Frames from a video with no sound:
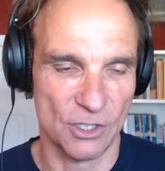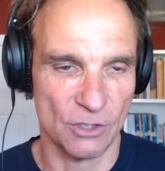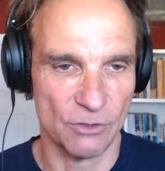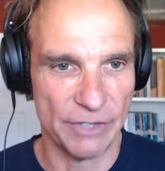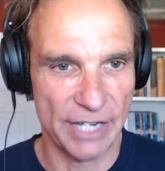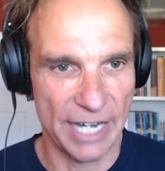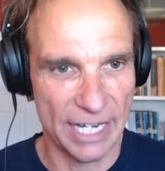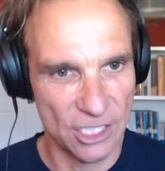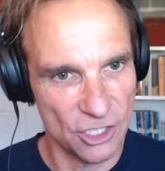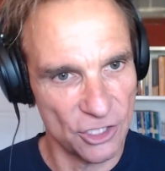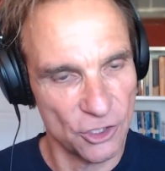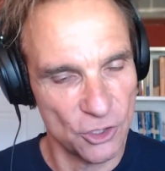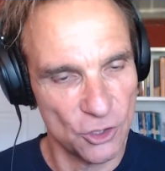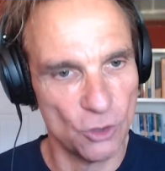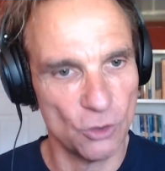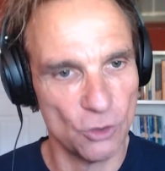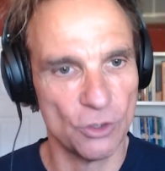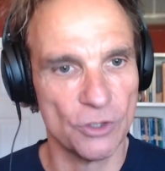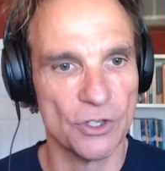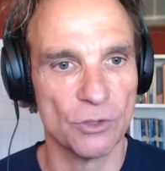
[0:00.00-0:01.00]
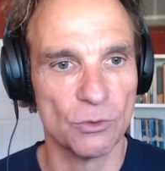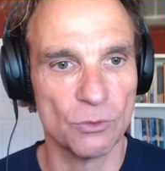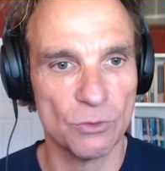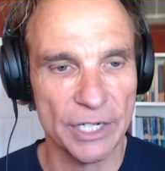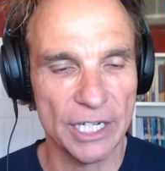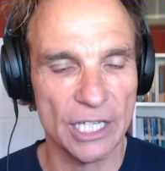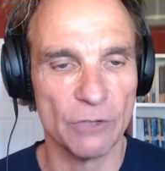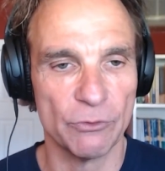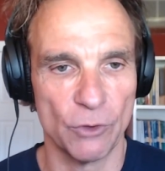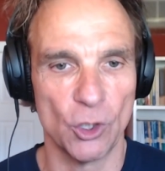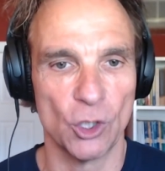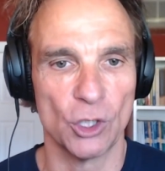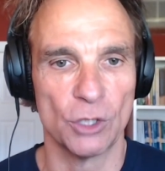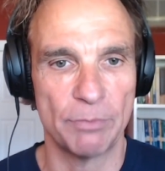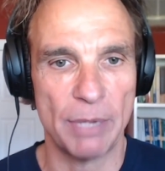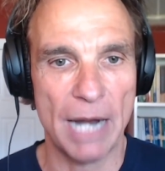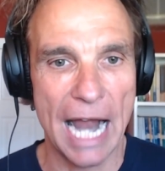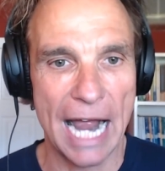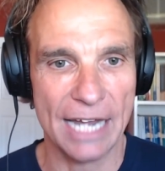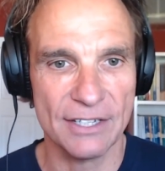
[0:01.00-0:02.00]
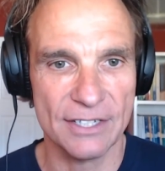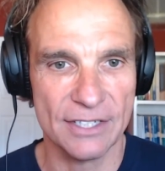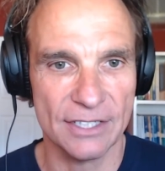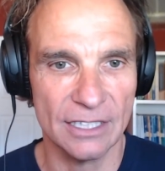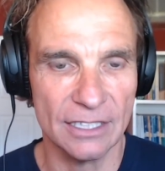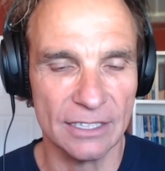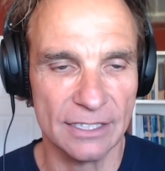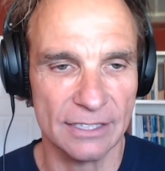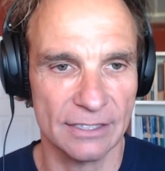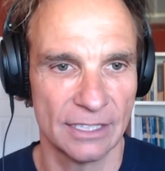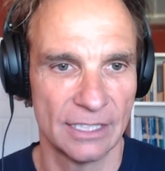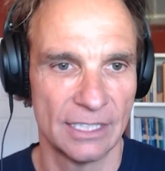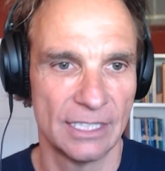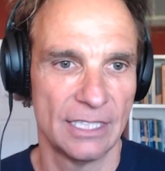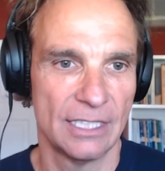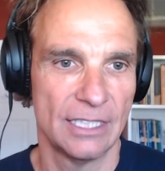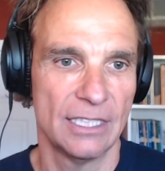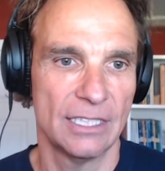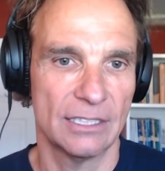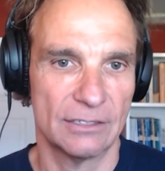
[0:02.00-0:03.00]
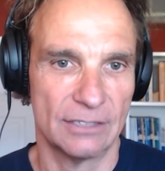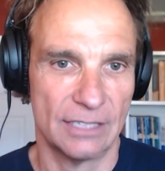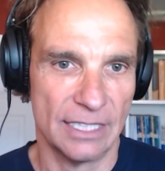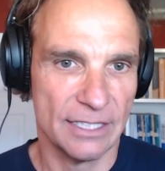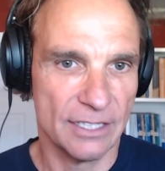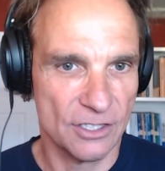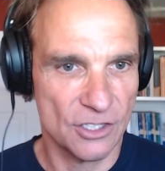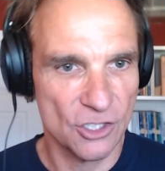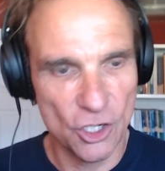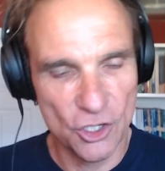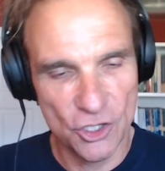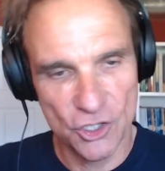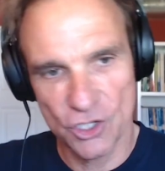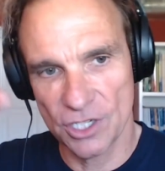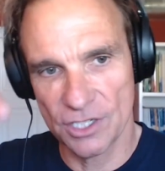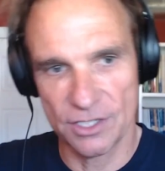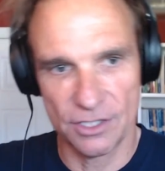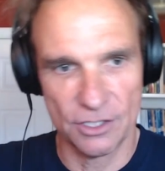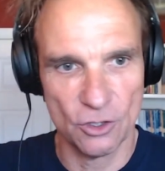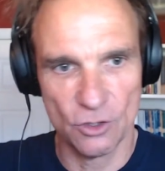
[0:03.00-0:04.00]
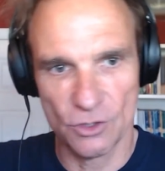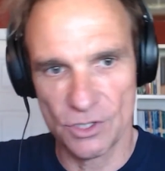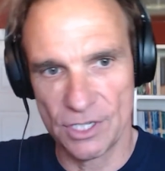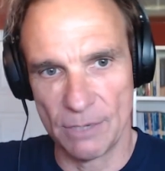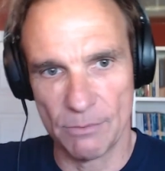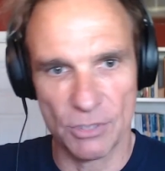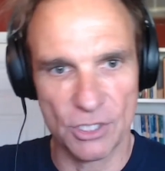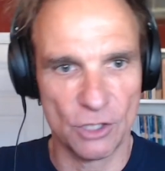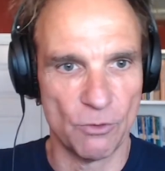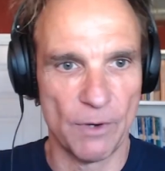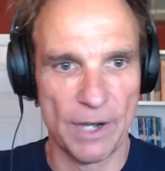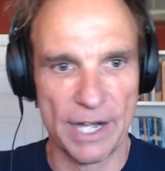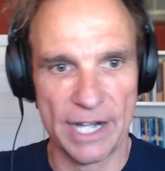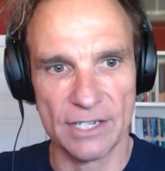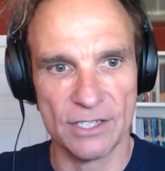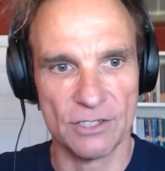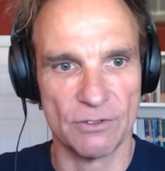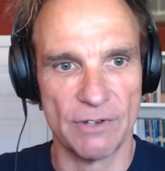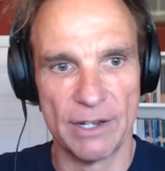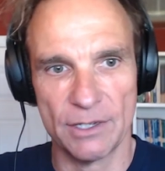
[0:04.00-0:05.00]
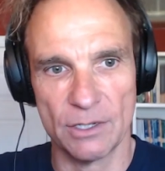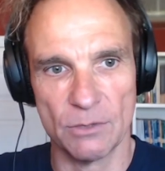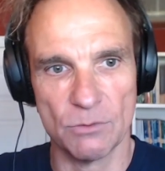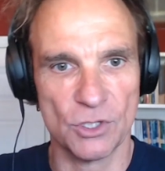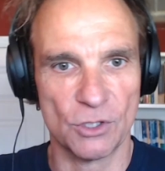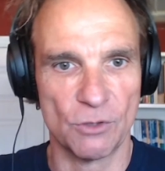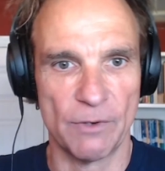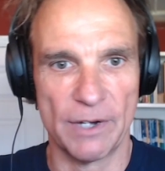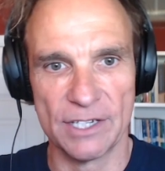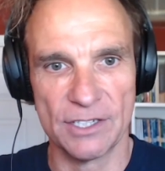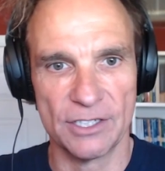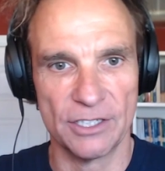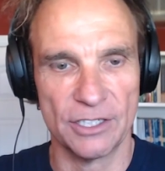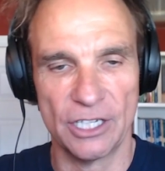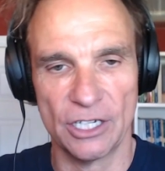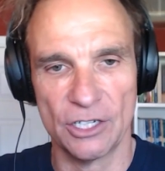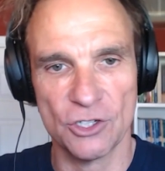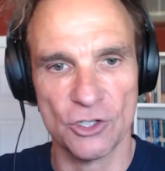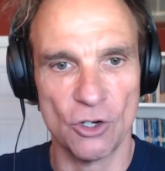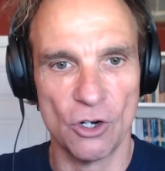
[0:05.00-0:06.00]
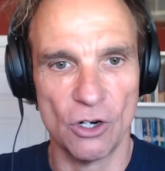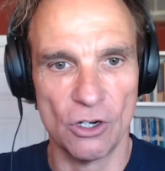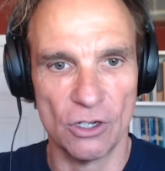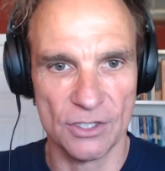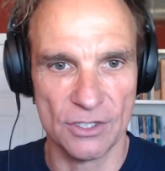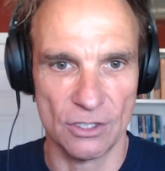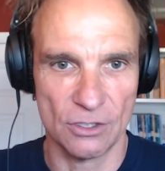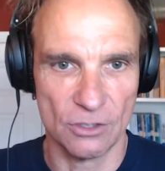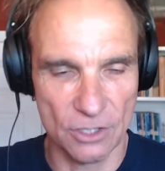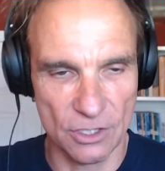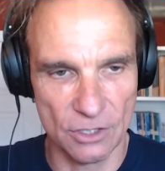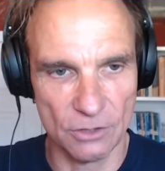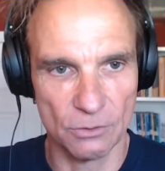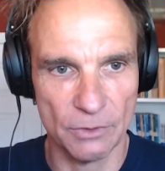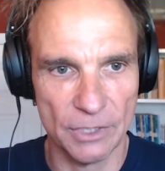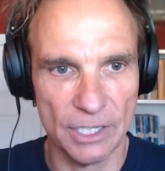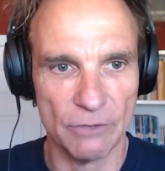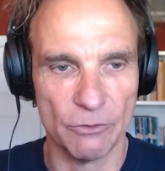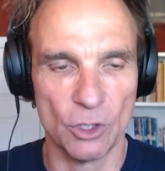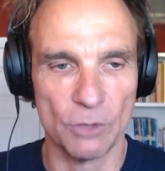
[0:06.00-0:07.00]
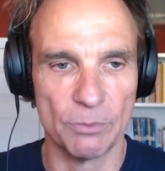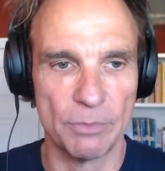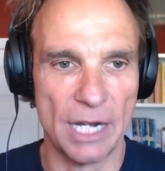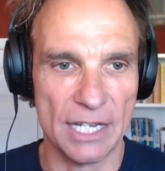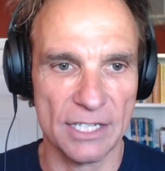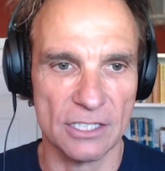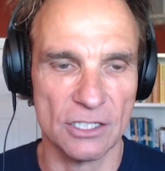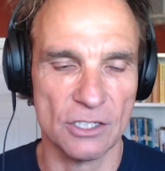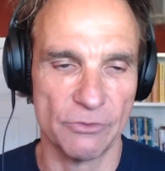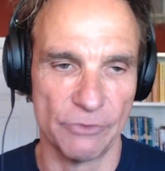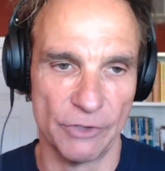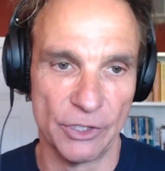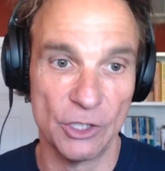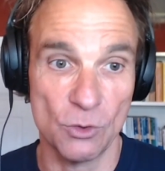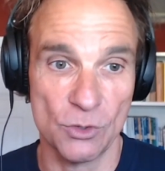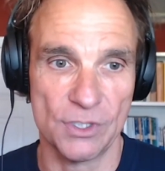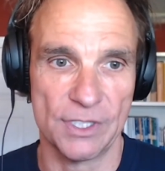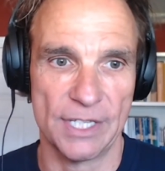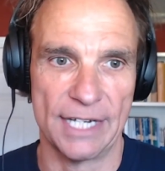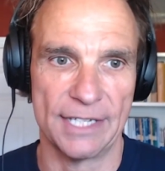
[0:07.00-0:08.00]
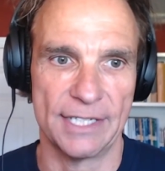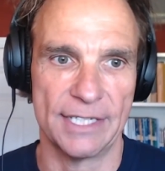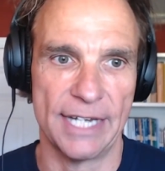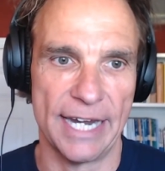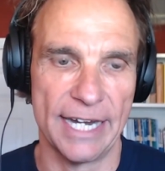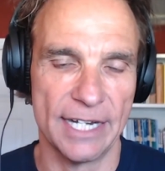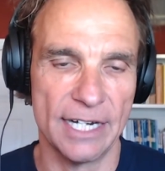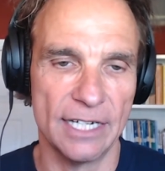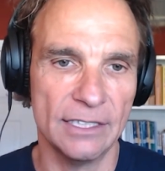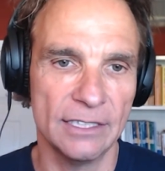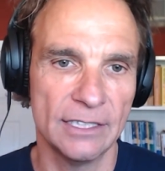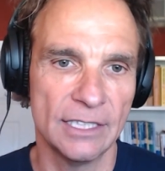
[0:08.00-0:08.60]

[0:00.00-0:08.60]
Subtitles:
we actually took the real world parcels, right? It's not just, some squares, random squares you can draw. So the real world parcels, we use that data